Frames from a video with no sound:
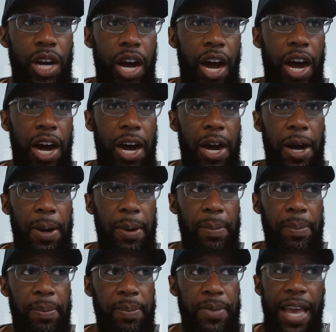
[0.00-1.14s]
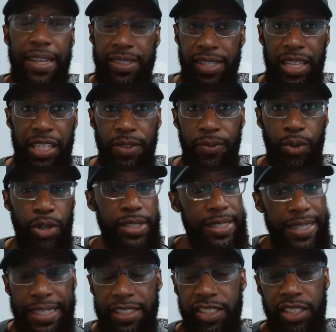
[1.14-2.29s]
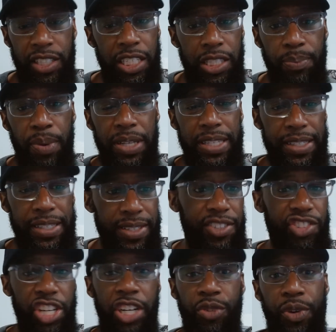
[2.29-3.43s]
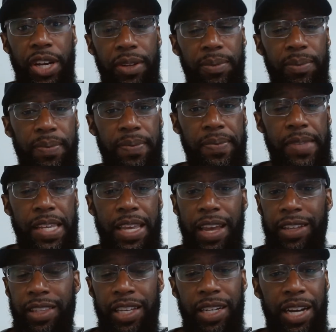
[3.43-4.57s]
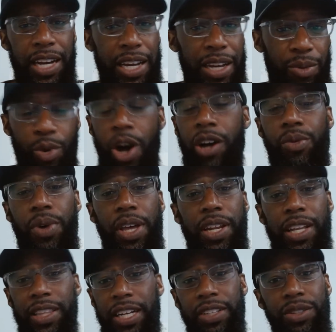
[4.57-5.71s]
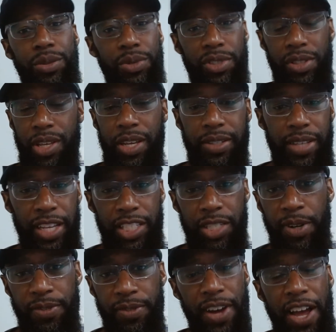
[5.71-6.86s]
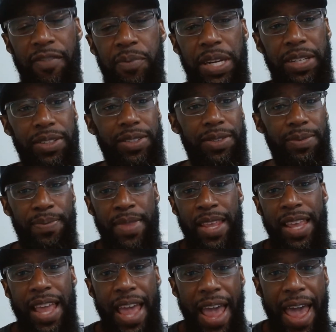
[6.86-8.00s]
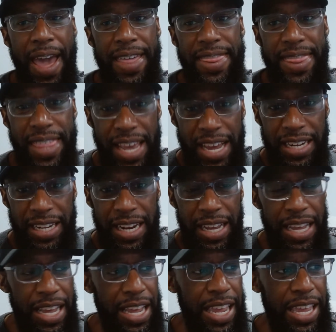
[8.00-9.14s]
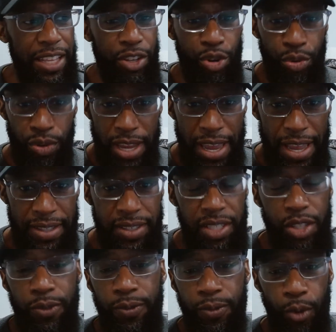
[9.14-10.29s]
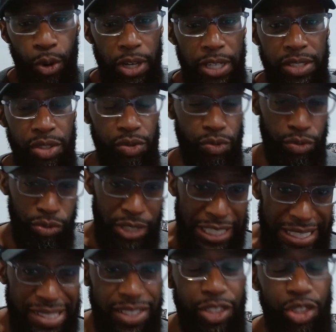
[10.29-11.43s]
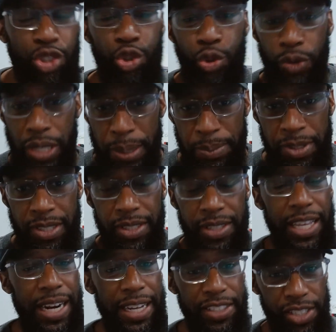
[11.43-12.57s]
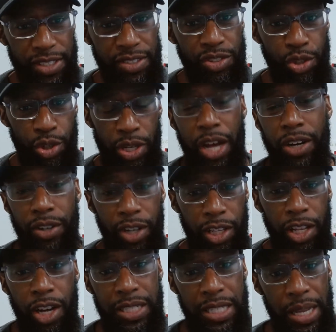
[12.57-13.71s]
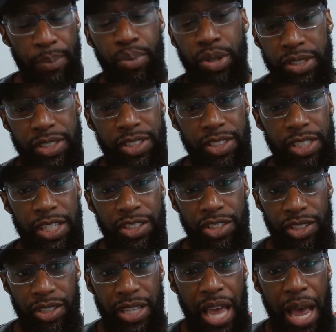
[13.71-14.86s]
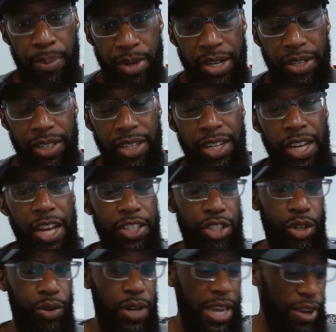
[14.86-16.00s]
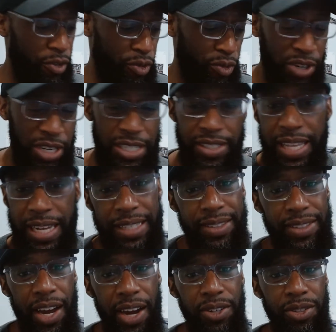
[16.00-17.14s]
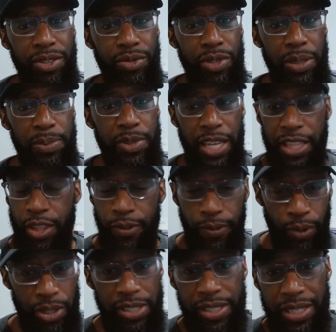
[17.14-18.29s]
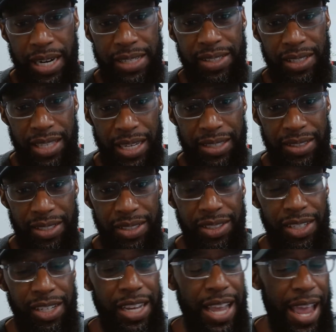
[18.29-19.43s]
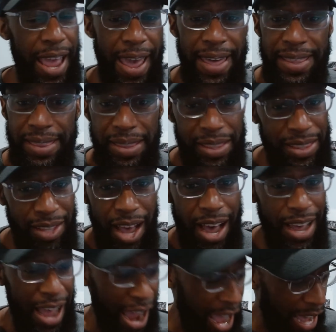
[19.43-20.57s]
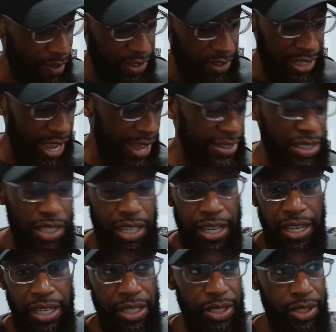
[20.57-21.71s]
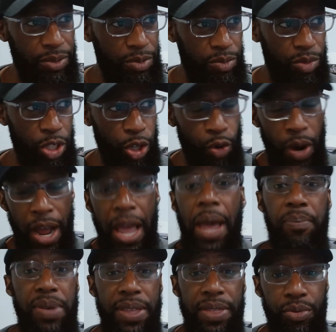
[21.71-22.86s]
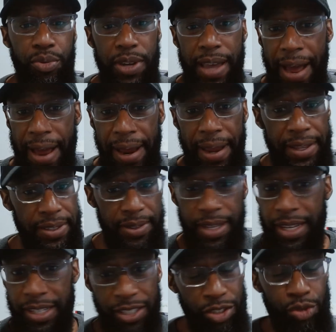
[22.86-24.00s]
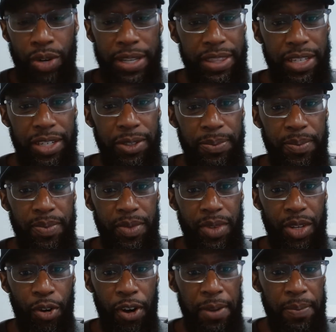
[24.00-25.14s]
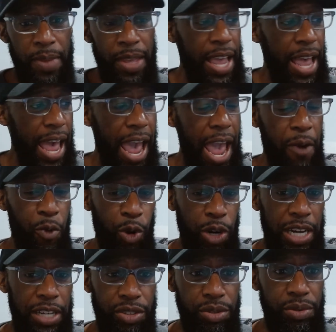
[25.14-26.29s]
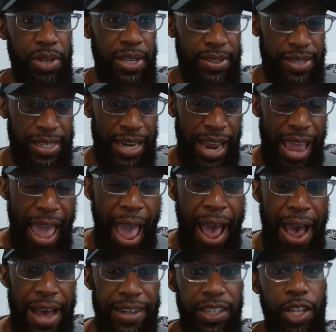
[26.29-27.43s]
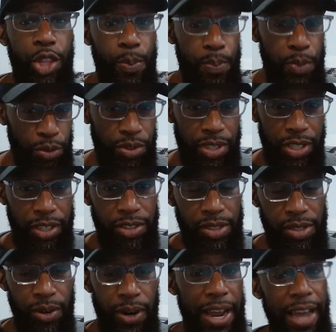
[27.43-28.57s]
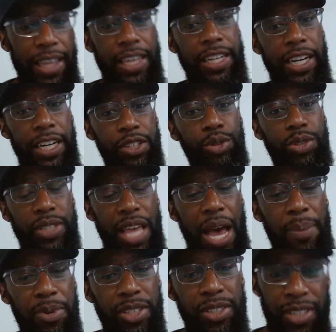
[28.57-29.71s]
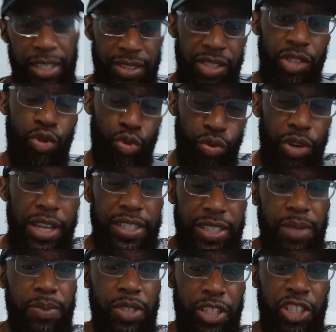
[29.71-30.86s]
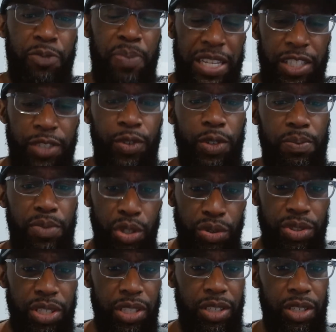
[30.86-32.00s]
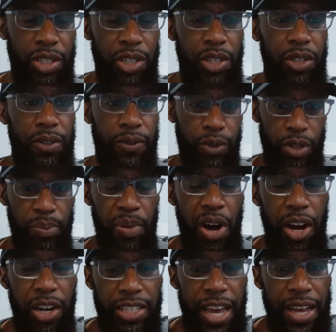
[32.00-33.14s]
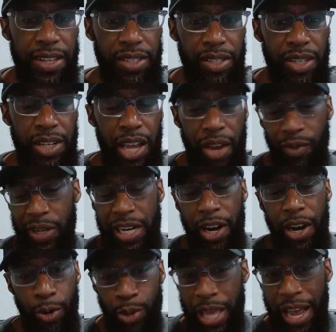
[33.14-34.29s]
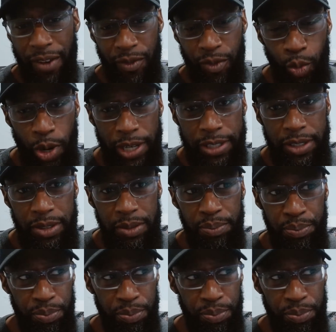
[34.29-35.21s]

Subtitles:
select the voice, and I just click the button that says generate. And then I walk away and I let it do its thing. It takes about 5 minutes. And then it creates the voice reading the script that I just took out of Claude and put into CapCut. So it reads that entire script in the voice that I selected, and I have it as a MP3. And it's right there. All right. And what I do is then I add the music. So I used CapCut, and I said, create some suspenseful music for the podcast. And right now I only have one,